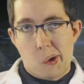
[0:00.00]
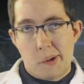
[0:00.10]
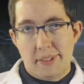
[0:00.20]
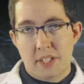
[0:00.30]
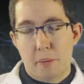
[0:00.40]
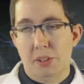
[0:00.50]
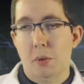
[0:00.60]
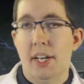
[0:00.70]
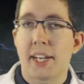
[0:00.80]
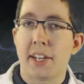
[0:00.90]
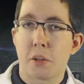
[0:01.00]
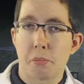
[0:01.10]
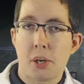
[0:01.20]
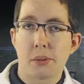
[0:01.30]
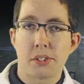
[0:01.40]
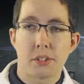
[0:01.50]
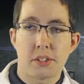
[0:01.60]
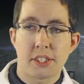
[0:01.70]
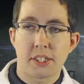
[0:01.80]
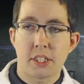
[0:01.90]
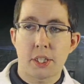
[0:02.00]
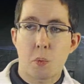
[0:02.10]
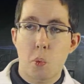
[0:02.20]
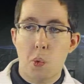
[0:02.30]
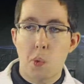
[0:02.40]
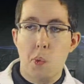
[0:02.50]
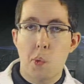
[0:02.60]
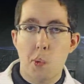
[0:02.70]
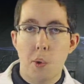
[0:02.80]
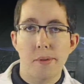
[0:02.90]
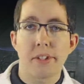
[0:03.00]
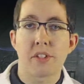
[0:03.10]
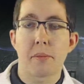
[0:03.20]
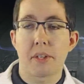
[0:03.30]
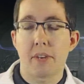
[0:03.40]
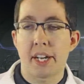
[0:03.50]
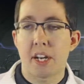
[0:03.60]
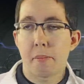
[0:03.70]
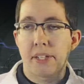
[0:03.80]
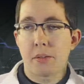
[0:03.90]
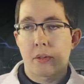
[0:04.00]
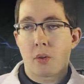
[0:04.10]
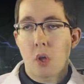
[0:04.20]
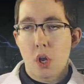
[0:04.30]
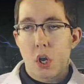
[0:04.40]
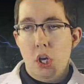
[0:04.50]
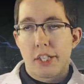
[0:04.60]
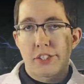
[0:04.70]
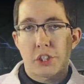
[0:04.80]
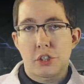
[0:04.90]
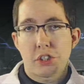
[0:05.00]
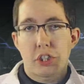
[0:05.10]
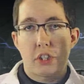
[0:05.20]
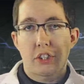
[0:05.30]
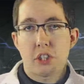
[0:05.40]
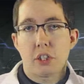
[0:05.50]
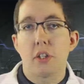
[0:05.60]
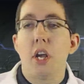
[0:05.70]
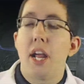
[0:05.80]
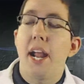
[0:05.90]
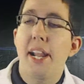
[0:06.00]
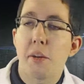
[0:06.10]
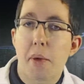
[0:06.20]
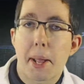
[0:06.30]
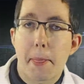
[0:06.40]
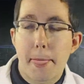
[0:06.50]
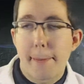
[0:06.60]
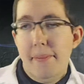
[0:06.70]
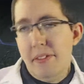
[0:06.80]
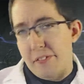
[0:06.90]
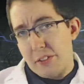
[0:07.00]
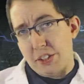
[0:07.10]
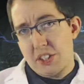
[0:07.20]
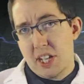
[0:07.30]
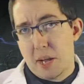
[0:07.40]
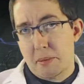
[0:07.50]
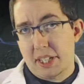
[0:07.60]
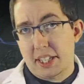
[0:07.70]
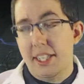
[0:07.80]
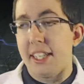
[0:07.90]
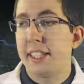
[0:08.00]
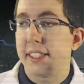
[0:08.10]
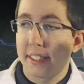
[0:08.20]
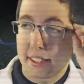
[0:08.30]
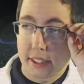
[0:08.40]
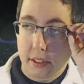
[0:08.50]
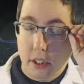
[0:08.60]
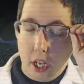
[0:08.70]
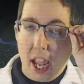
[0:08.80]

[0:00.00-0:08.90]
all the topics right here in post so you can see. There's something right here. I might do a little turn. Anyway, the first topic is